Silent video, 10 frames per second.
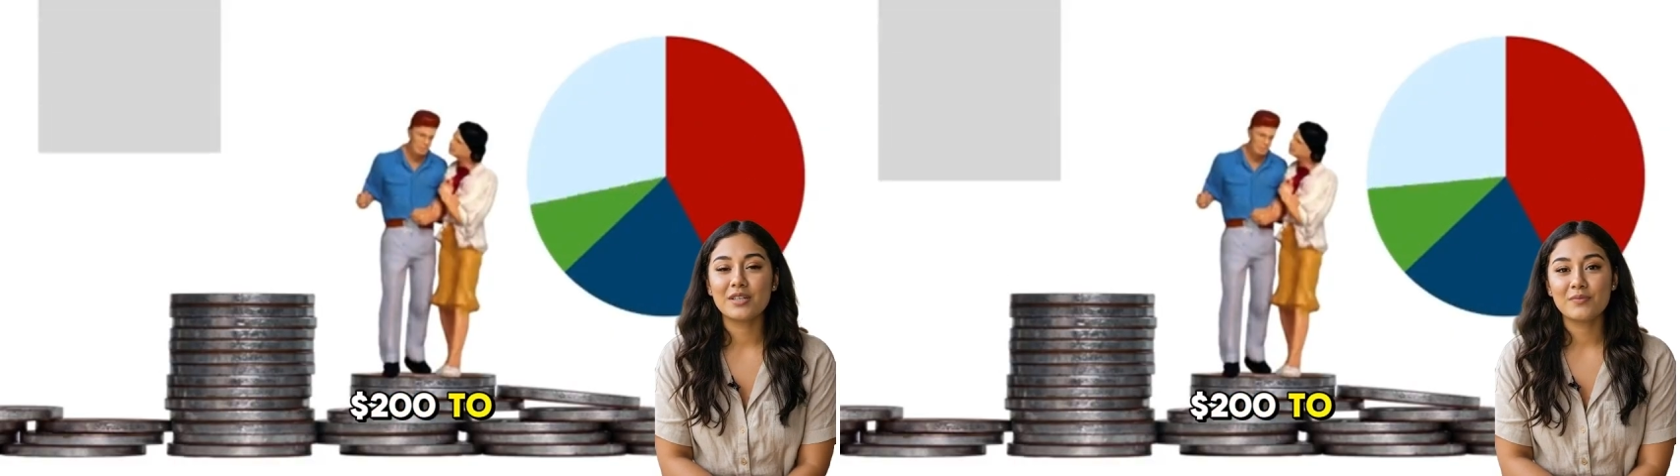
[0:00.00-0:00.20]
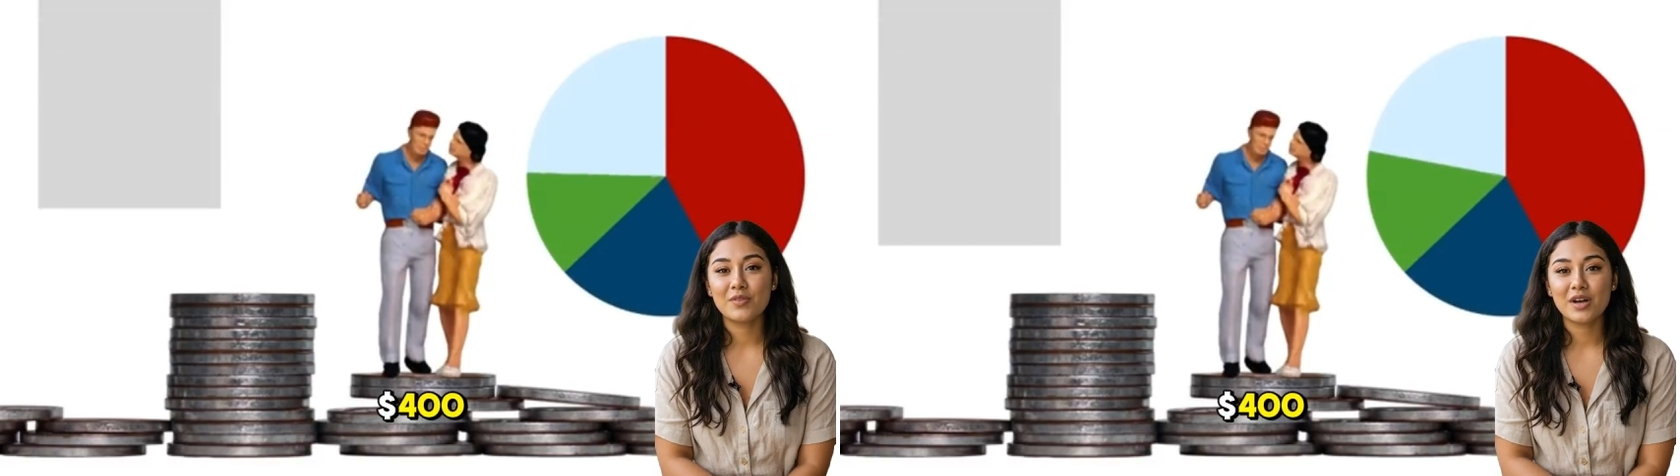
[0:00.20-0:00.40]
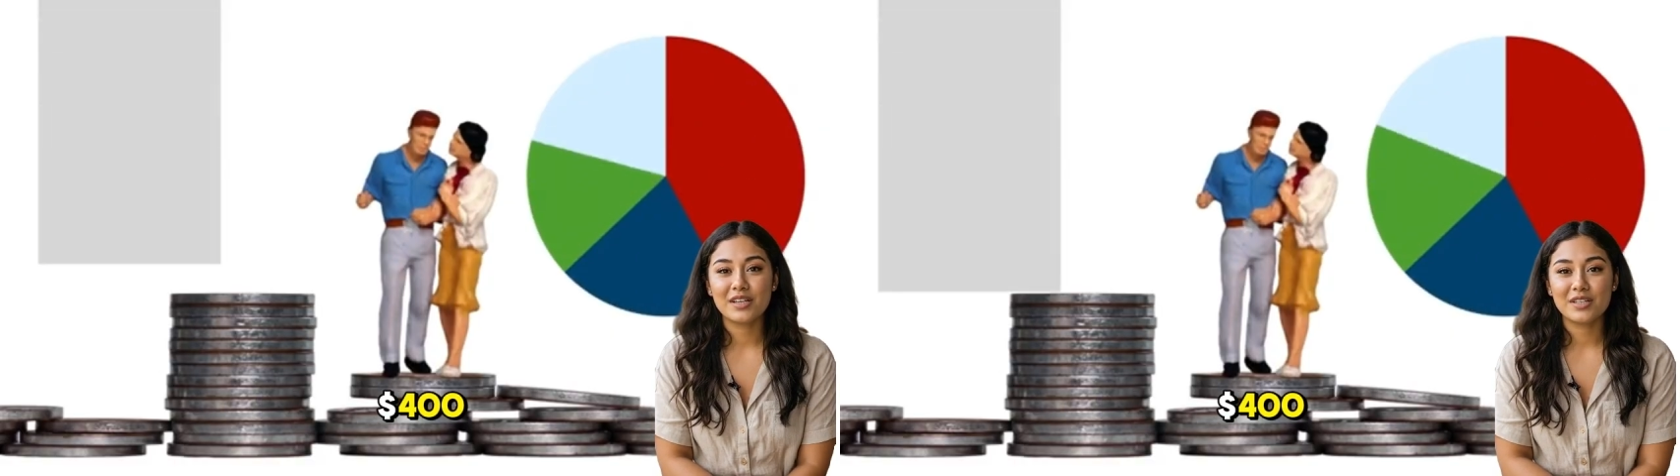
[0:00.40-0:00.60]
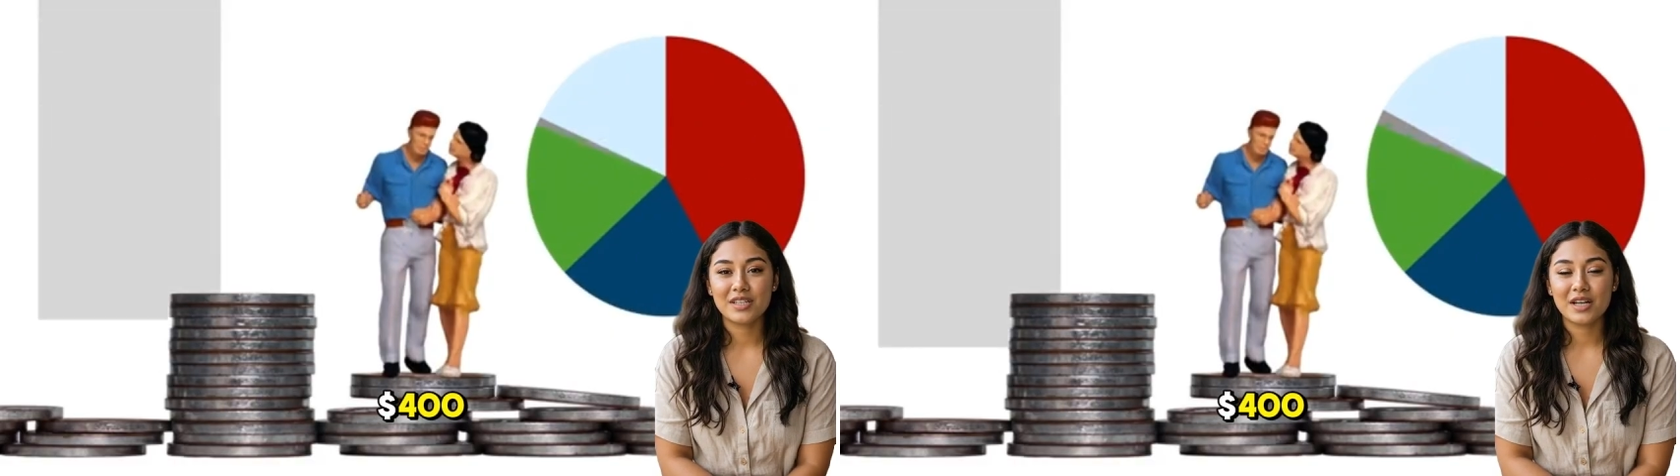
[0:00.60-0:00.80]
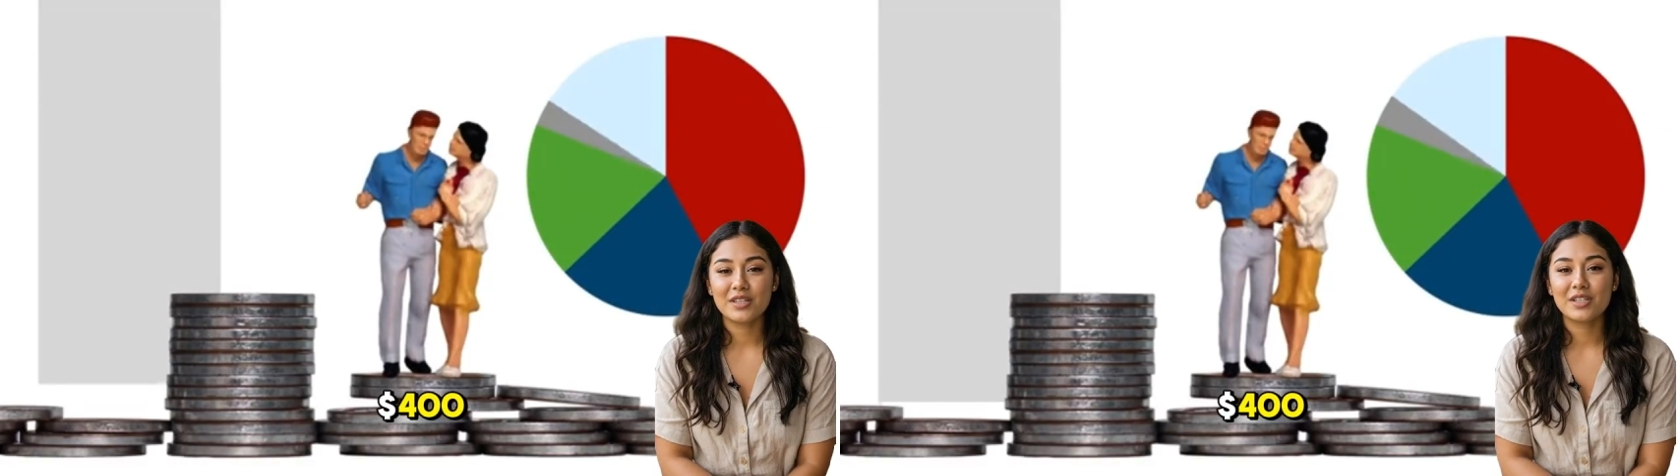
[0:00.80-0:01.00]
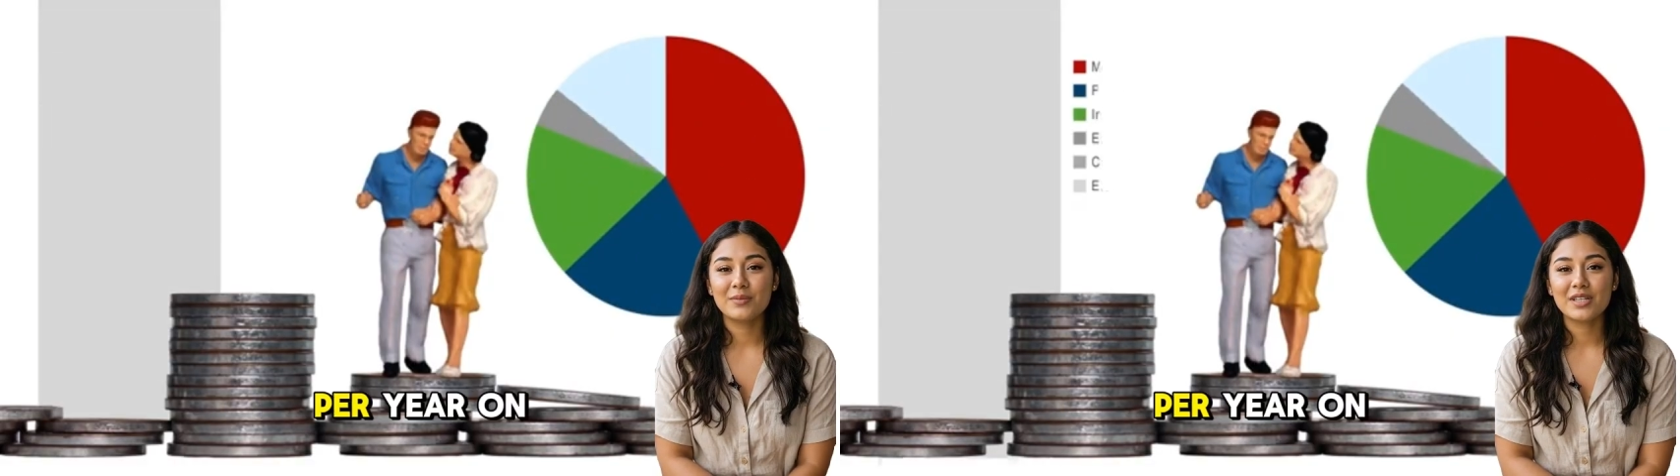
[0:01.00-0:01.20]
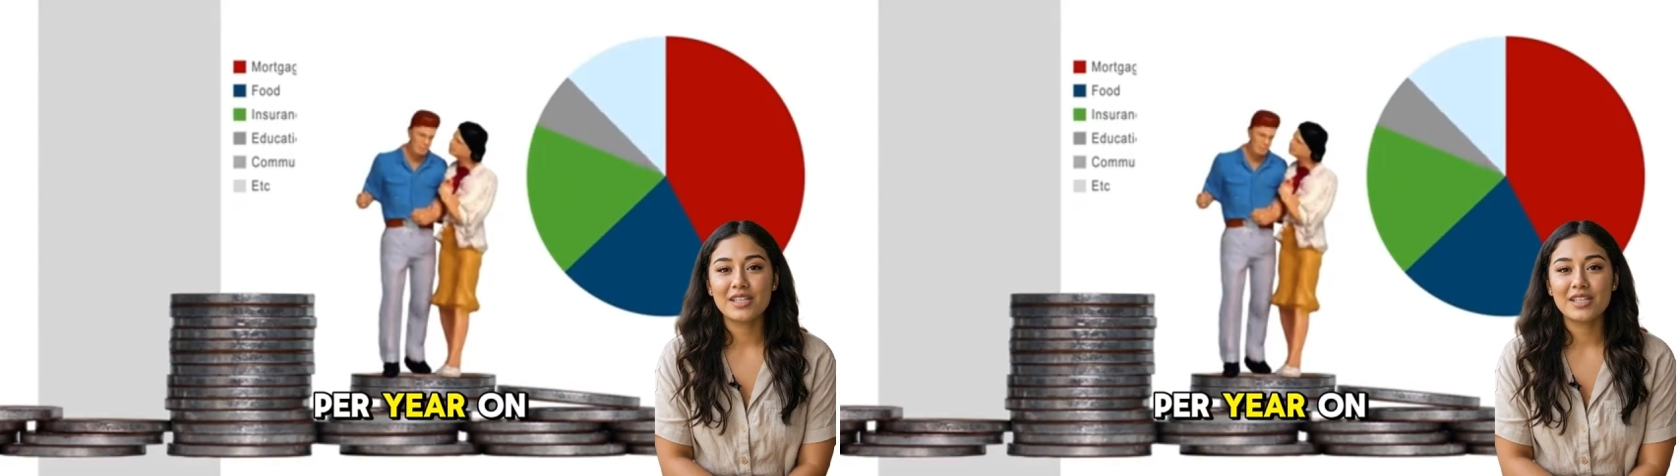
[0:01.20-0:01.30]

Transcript: to $400 per